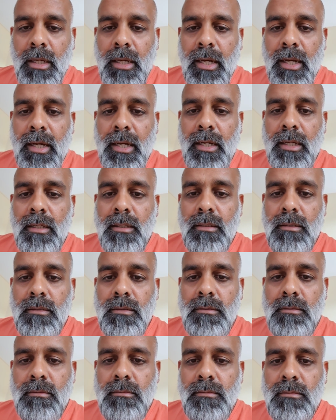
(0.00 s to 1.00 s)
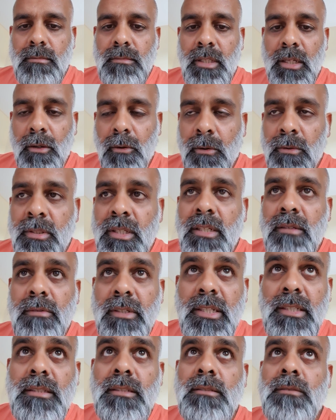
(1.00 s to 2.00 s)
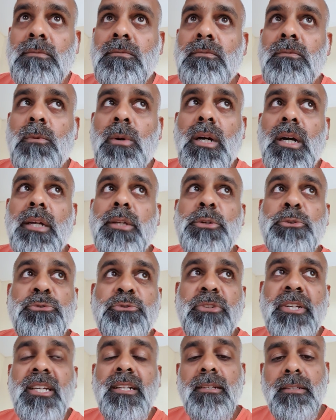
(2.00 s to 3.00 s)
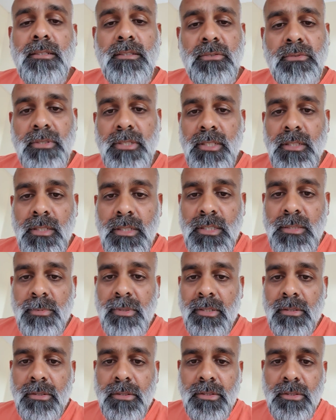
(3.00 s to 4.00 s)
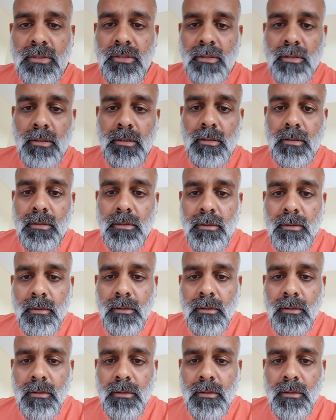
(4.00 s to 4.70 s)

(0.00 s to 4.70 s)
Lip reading: and the only reason why you feel it's real is because your